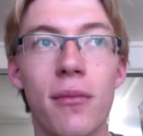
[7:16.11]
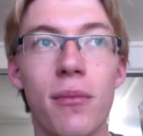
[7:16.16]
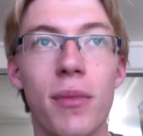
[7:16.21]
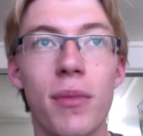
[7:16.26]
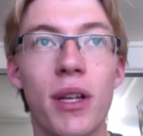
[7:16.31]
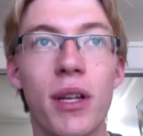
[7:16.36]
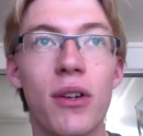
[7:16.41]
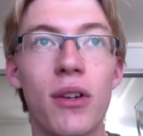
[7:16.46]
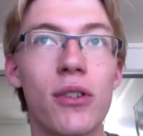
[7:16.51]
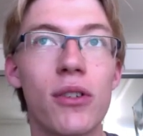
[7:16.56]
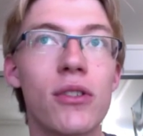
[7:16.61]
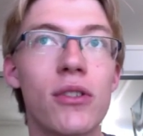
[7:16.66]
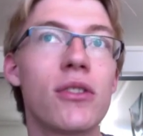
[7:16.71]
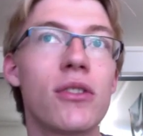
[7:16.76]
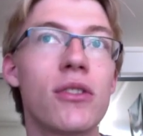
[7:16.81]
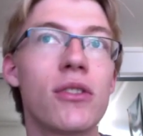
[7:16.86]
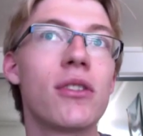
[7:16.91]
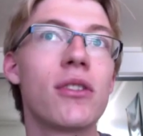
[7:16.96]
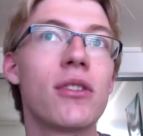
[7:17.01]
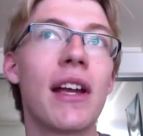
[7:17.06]

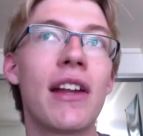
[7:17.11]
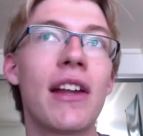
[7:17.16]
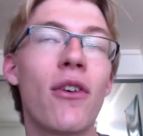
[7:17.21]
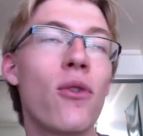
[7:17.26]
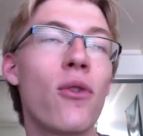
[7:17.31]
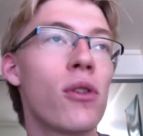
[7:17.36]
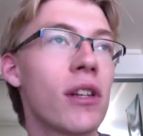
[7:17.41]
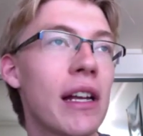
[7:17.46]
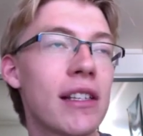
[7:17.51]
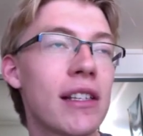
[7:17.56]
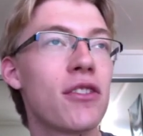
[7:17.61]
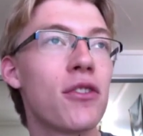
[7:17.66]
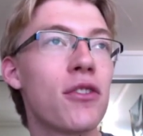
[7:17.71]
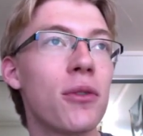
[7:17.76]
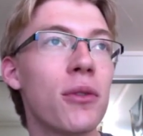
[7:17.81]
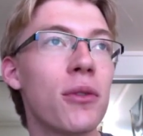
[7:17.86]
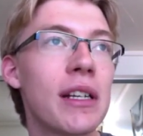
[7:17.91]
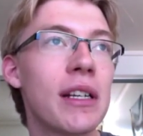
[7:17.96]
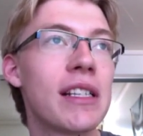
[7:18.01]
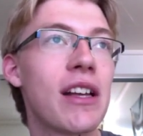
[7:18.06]
because all it has
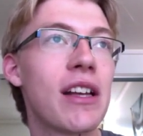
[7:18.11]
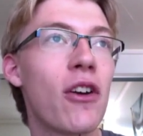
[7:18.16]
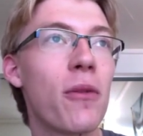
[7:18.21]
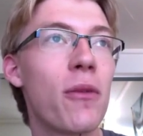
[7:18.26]
to do is